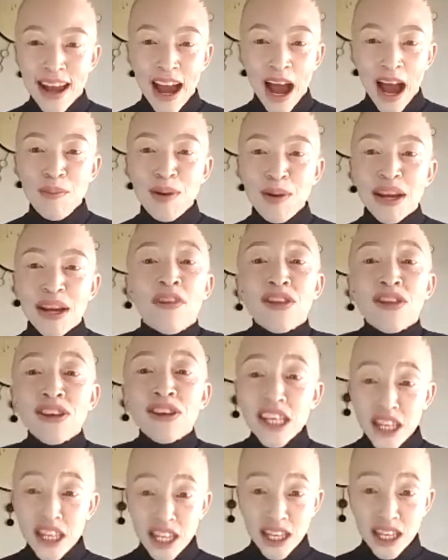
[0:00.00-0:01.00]
I mean, this
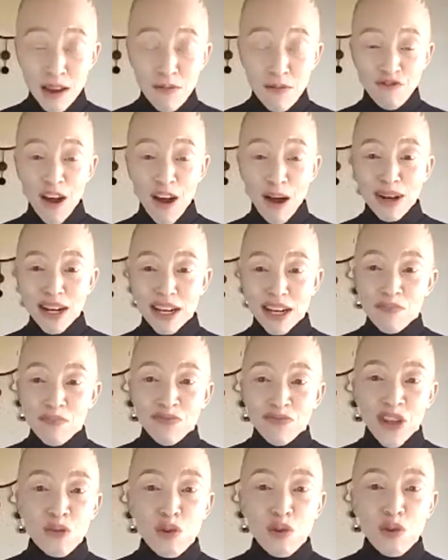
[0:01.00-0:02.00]
is the same family
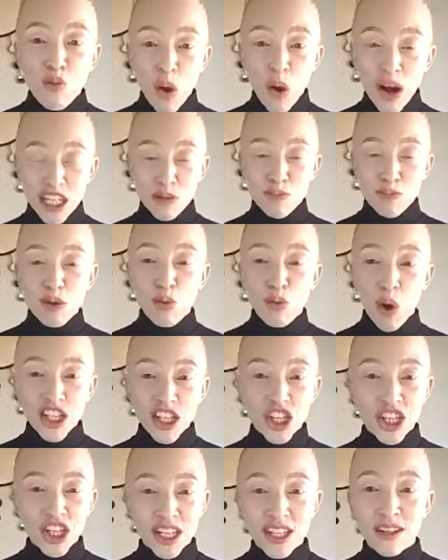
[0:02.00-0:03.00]
that would watch me
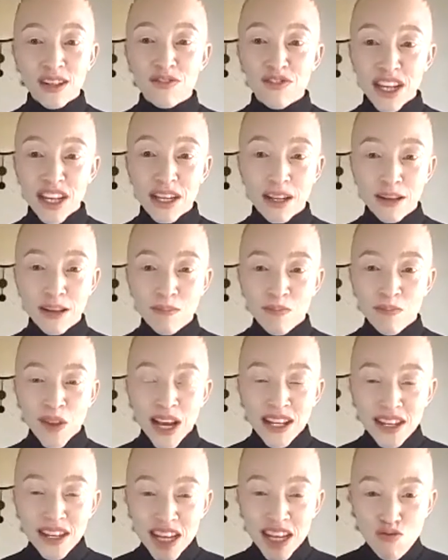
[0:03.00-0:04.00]
watch TV,
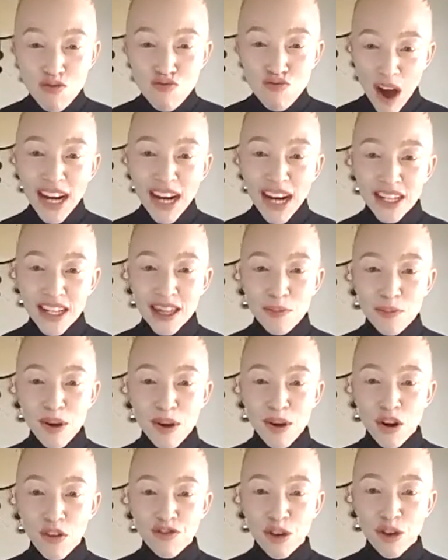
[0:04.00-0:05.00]
sitting right in the
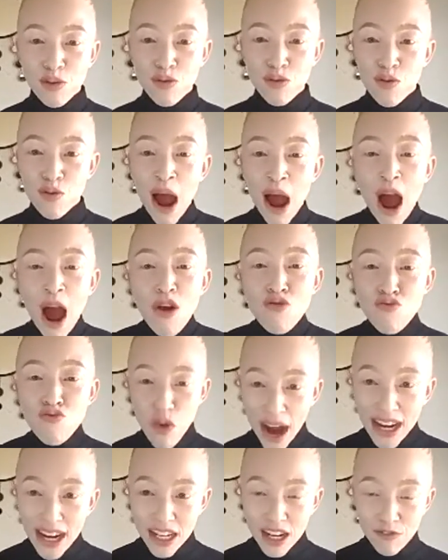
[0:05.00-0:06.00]
middle of the room,
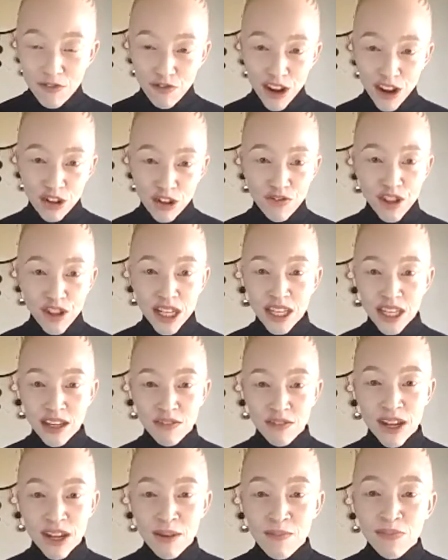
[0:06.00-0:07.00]
right in front of the
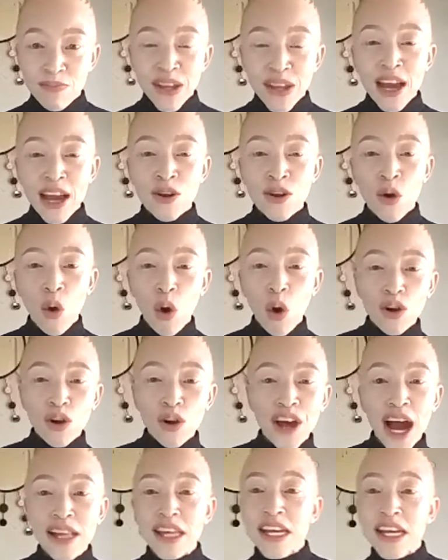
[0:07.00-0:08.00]
TV, and all
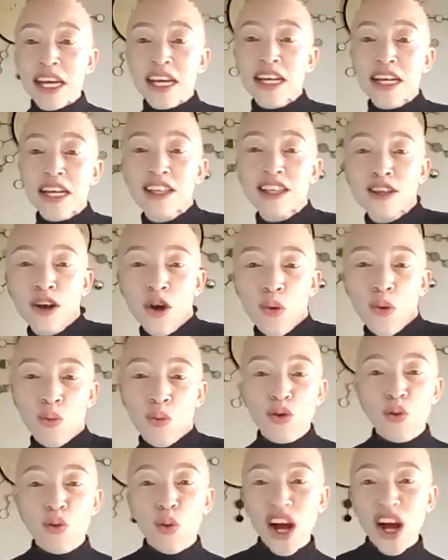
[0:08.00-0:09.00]
the other kids
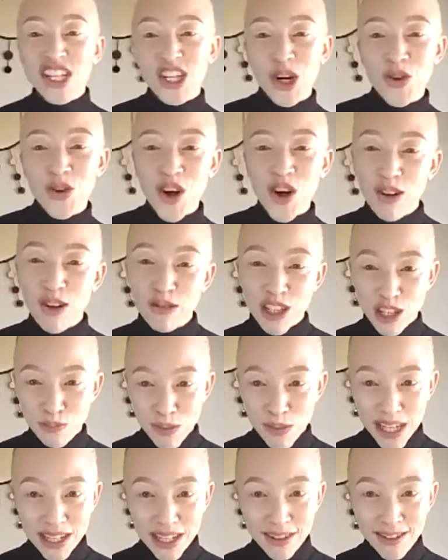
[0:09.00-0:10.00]
would watch around
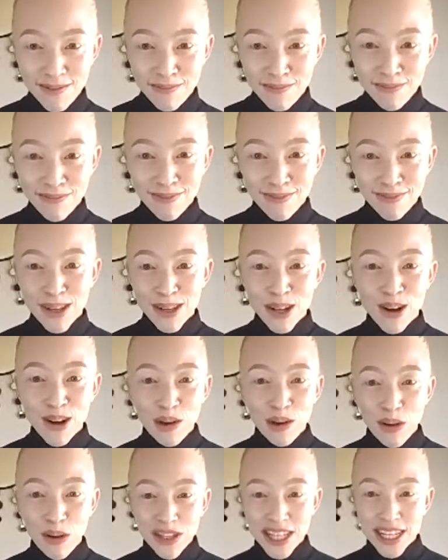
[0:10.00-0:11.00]
me because I
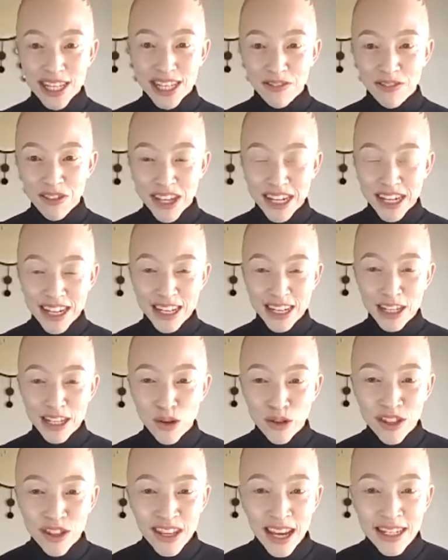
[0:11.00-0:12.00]
was significantly
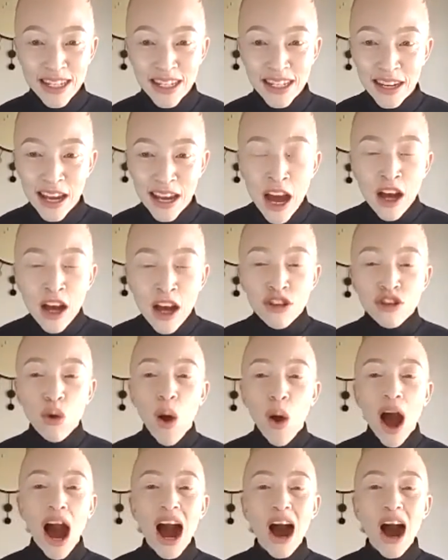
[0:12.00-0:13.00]
short-sighted. So
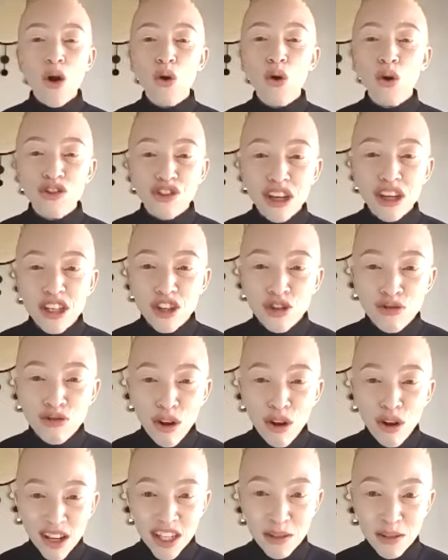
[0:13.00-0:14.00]
how could they
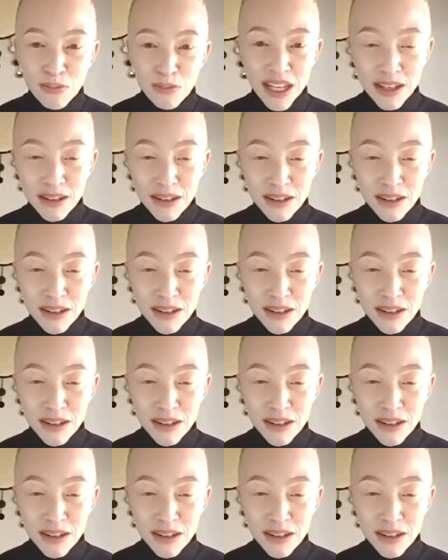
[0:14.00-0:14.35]
trust me